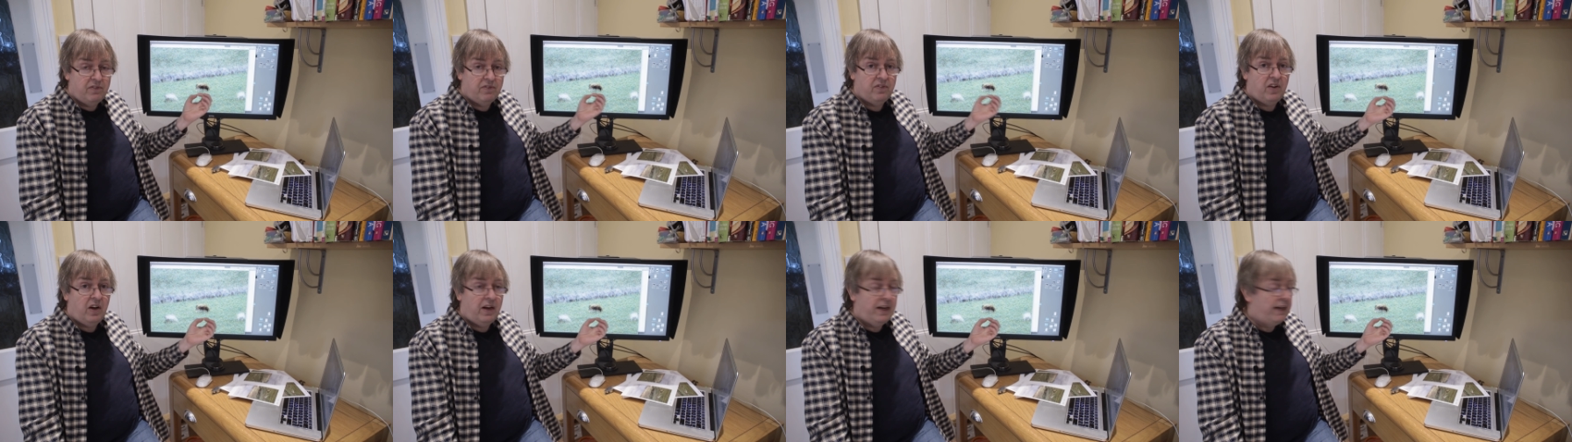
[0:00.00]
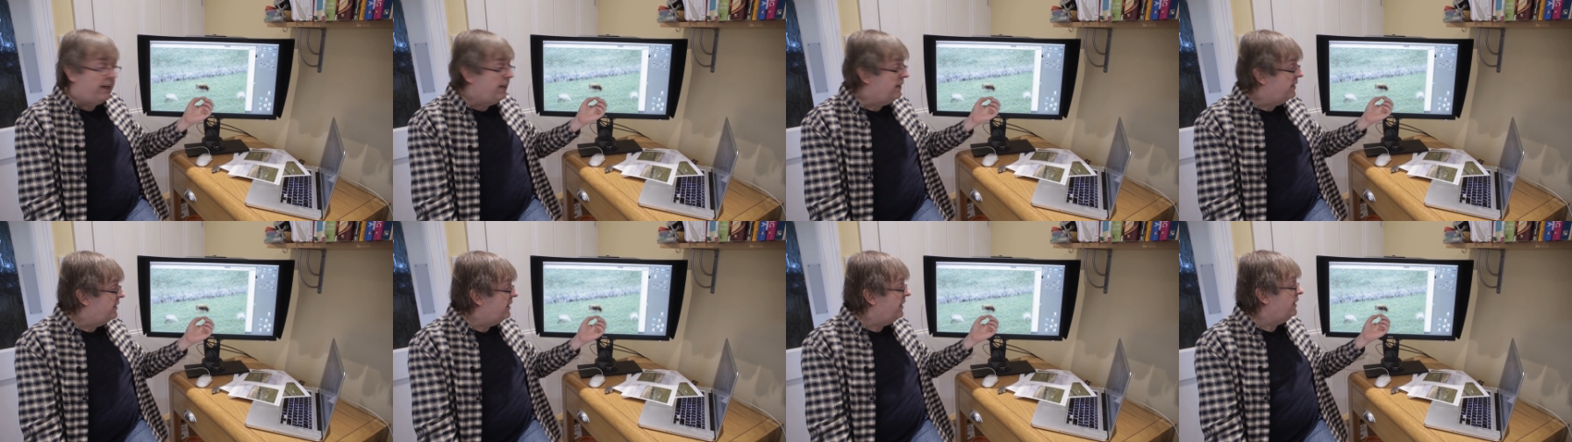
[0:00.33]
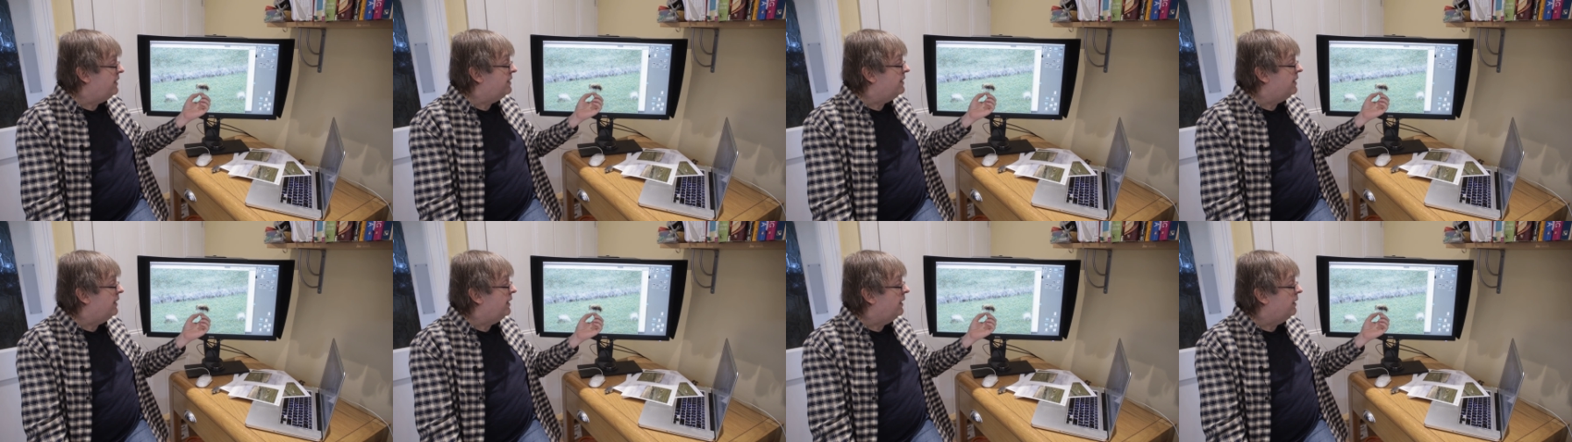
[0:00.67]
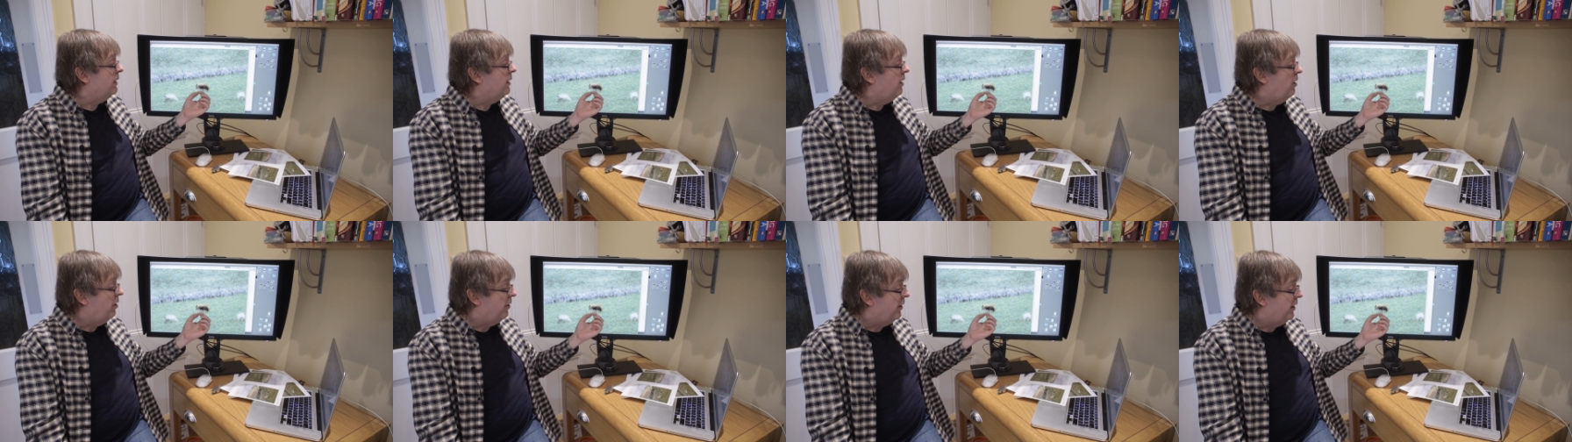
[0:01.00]
fine
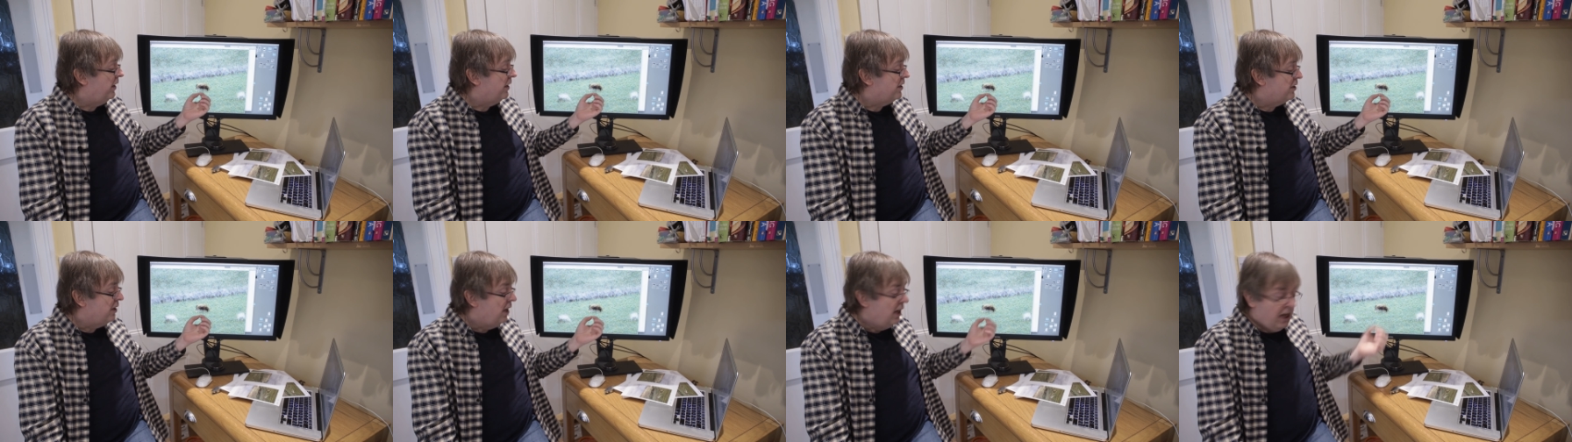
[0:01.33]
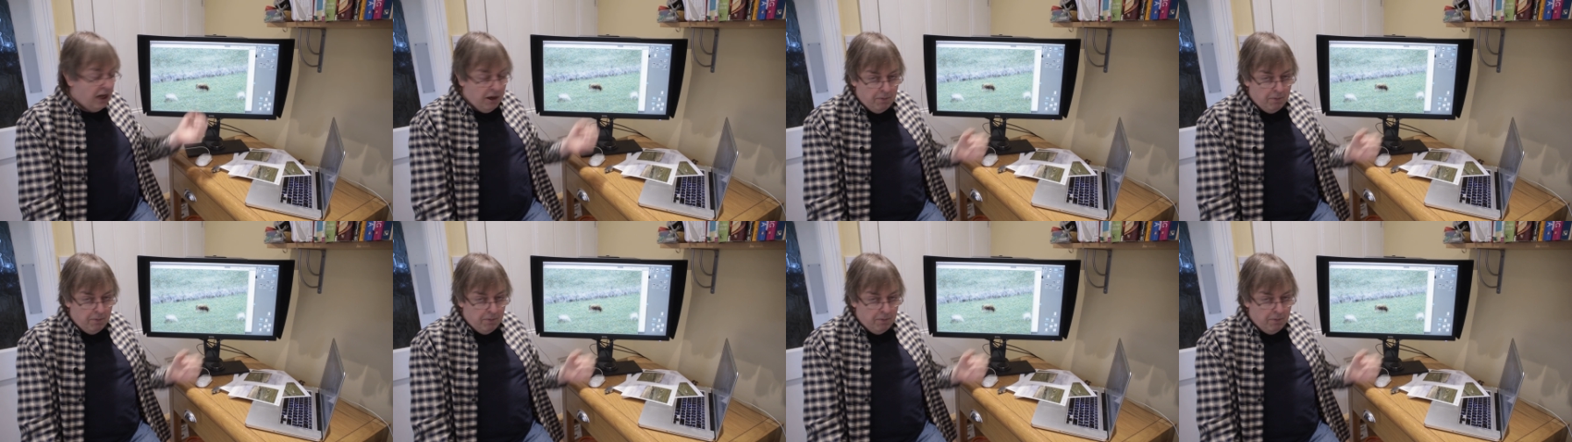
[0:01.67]
detail on it.